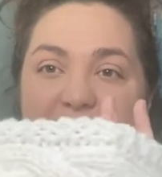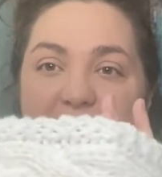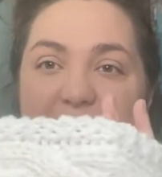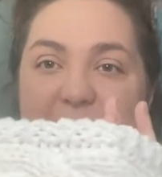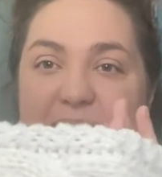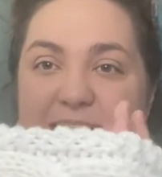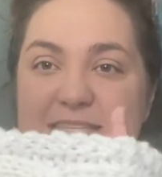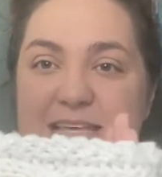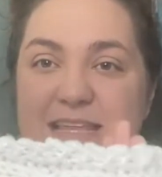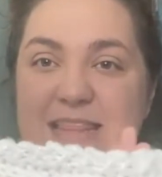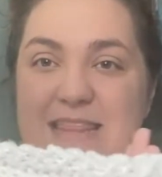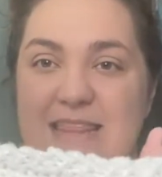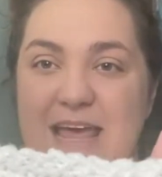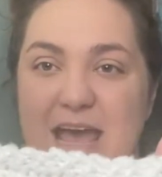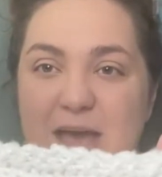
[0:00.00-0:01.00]
Isn't
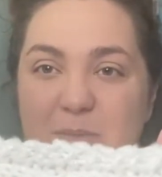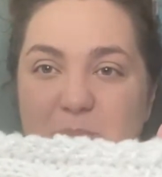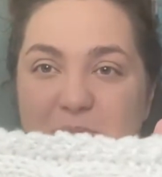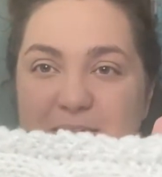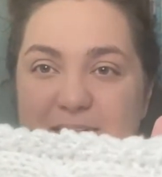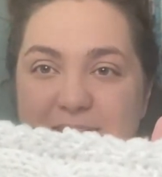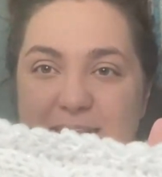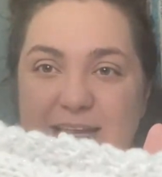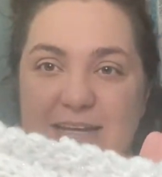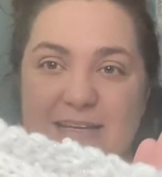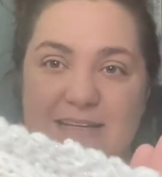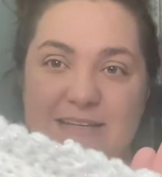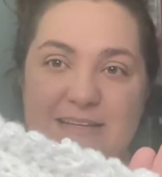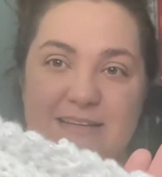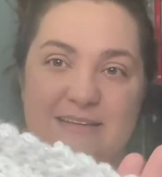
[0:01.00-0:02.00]
that pretty?
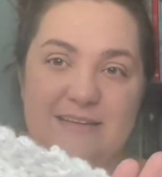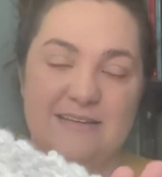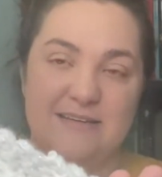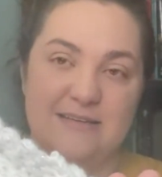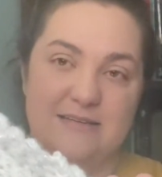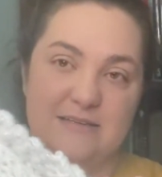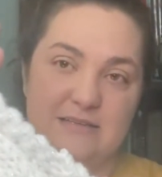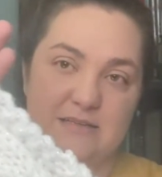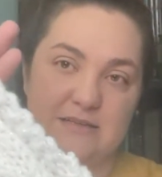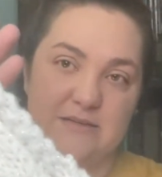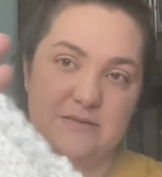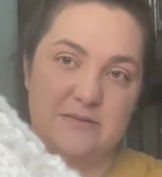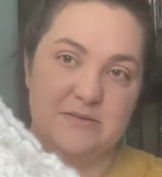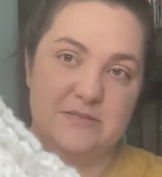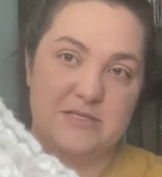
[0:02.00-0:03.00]

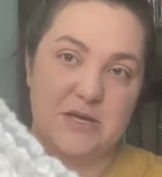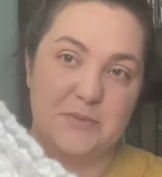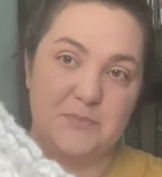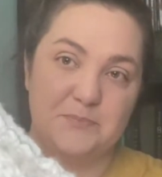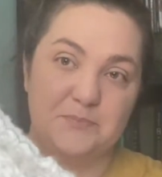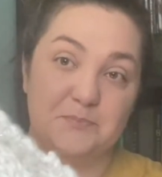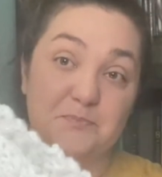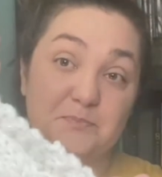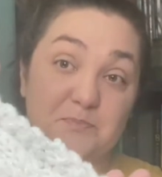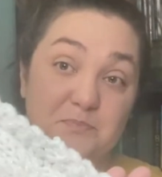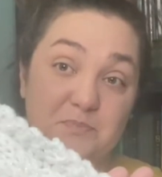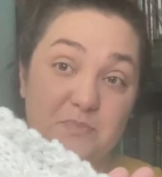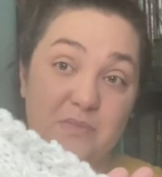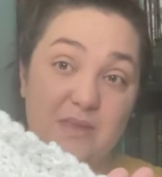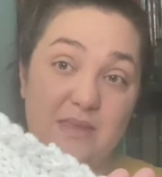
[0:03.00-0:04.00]
So
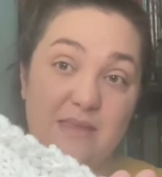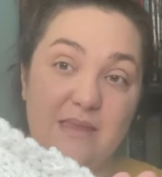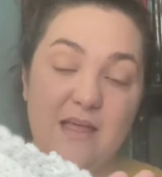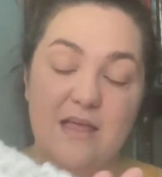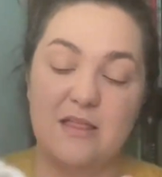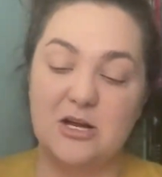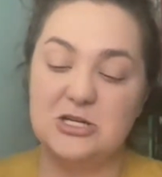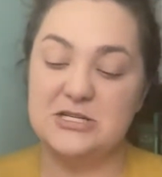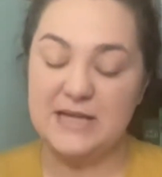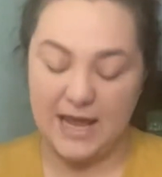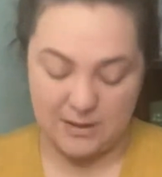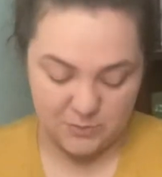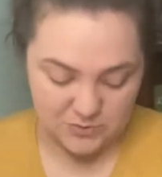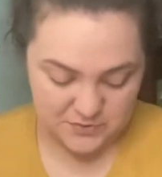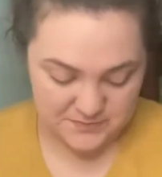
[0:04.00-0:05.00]
I learned to
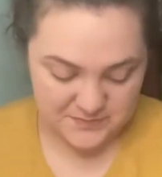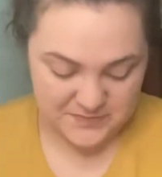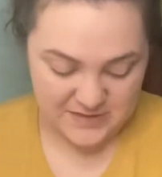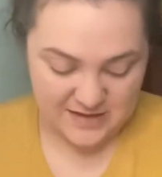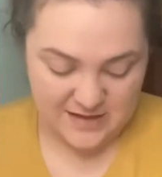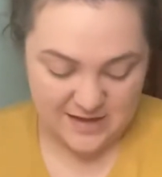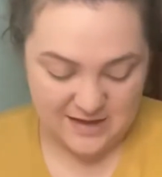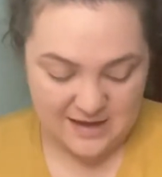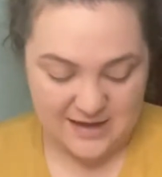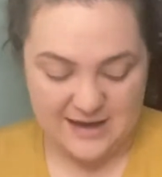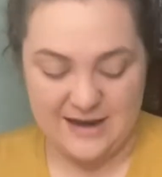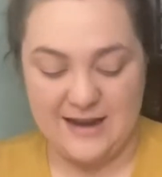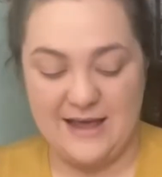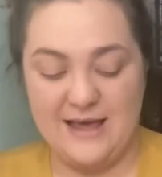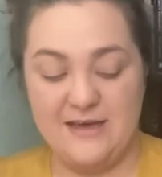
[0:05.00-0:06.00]
cable, and
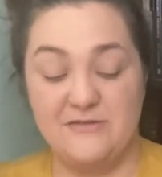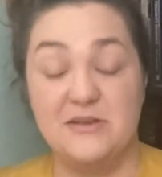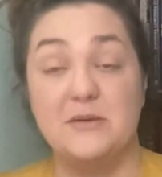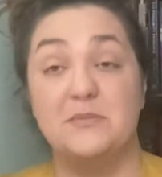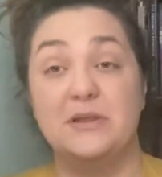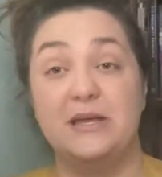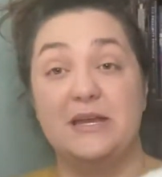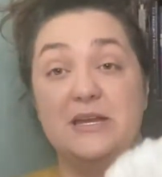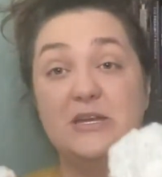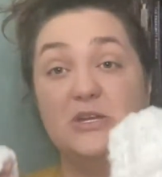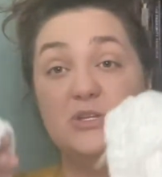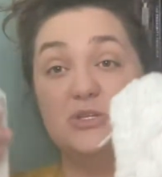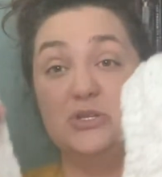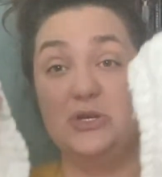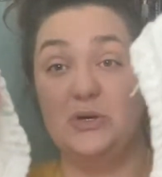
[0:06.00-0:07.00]
I have completed
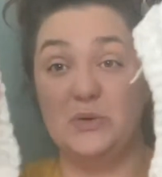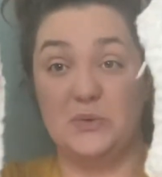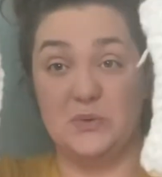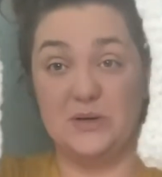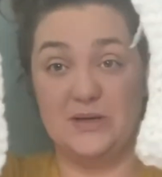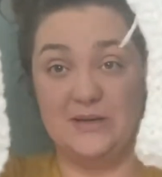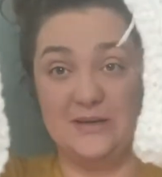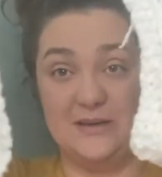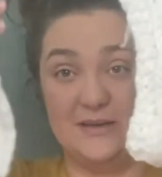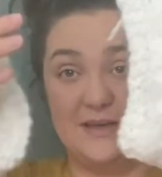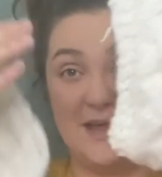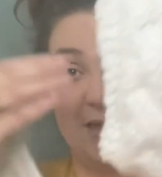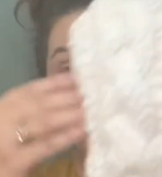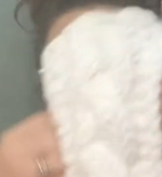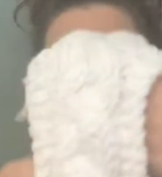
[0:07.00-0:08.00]
2
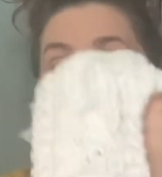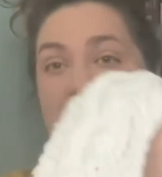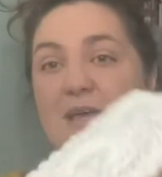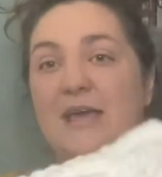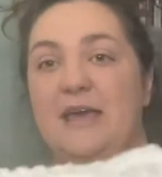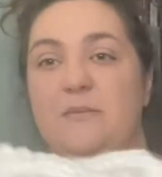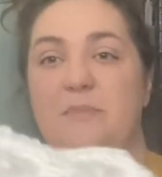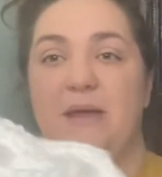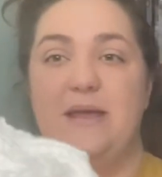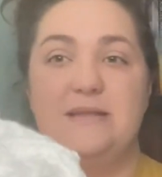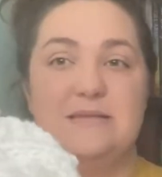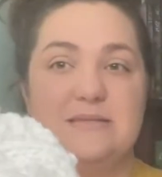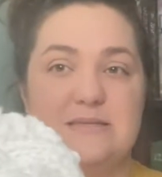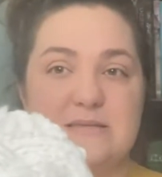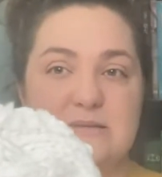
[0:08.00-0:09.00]
cabled
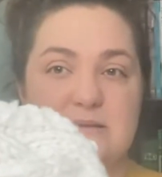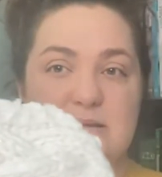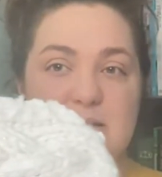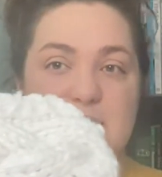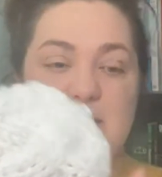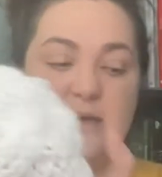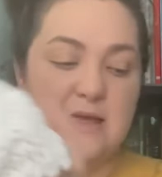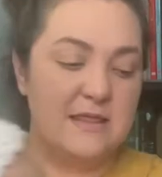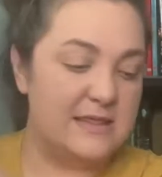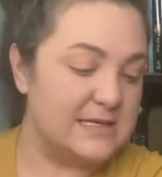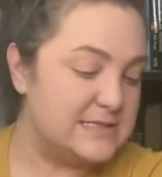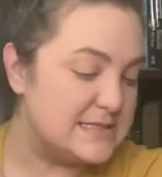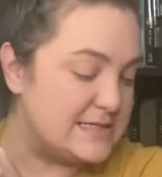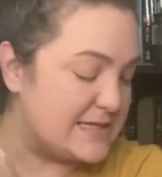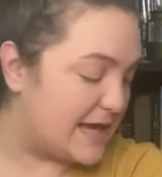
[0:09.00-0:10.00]
headbands. This
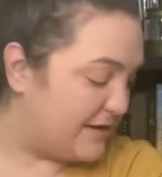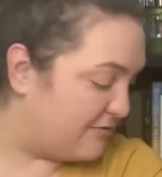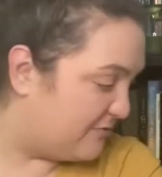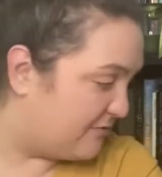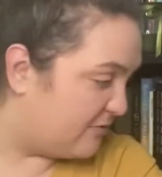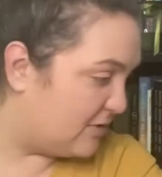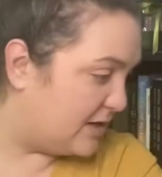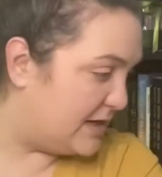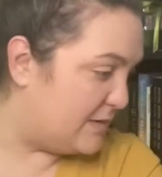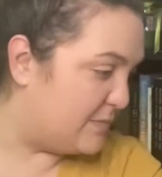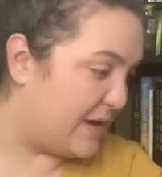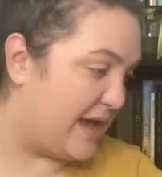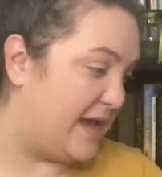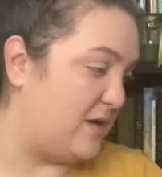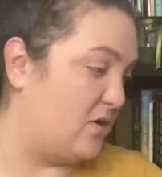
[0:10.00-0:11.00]
is a free
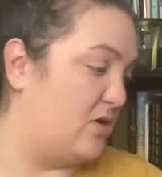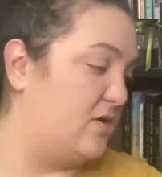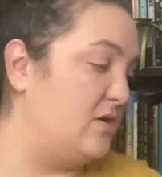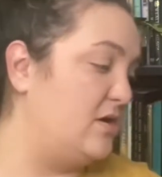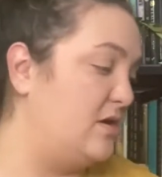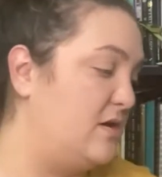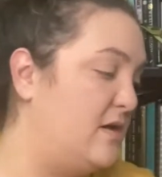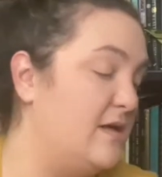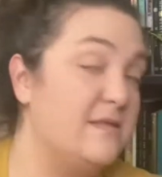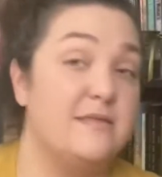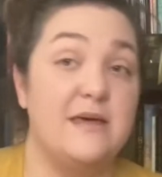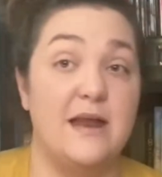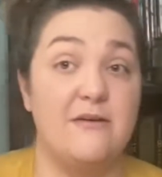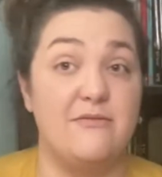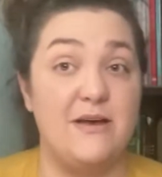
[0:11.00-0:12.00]
pattern that
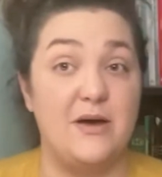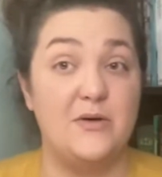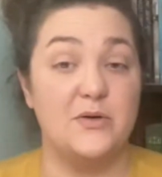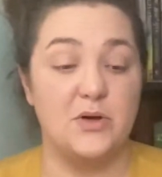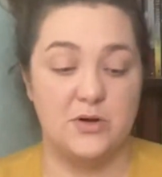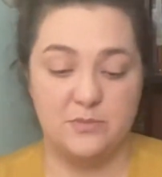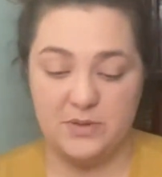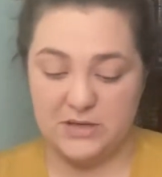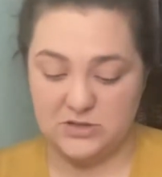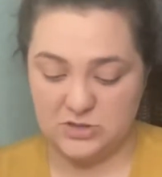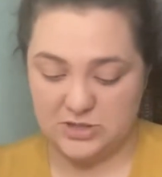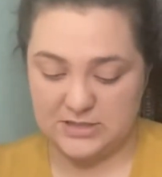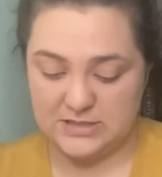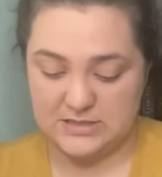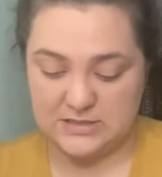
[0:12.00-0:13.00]
I found on
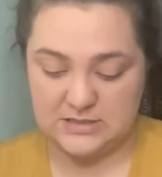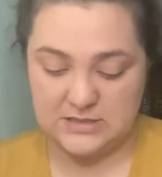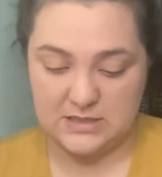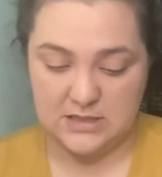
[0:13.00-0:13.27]
Pinterest.